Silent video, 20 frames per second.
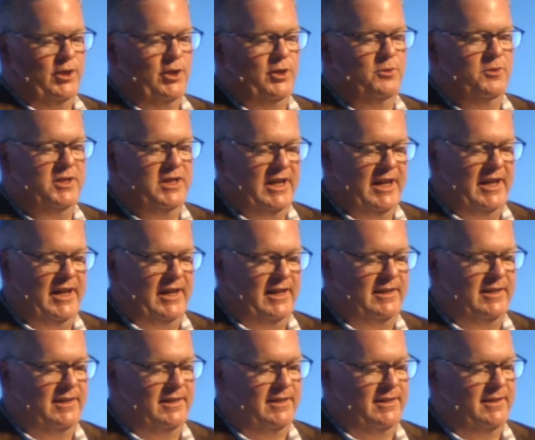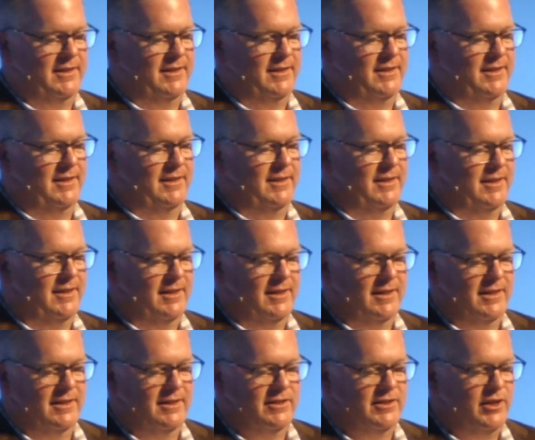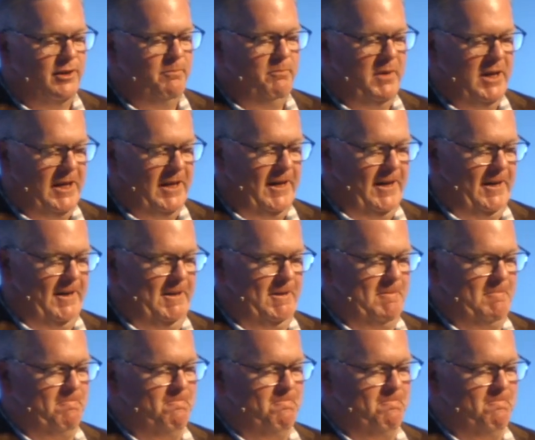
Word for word: You did it to me.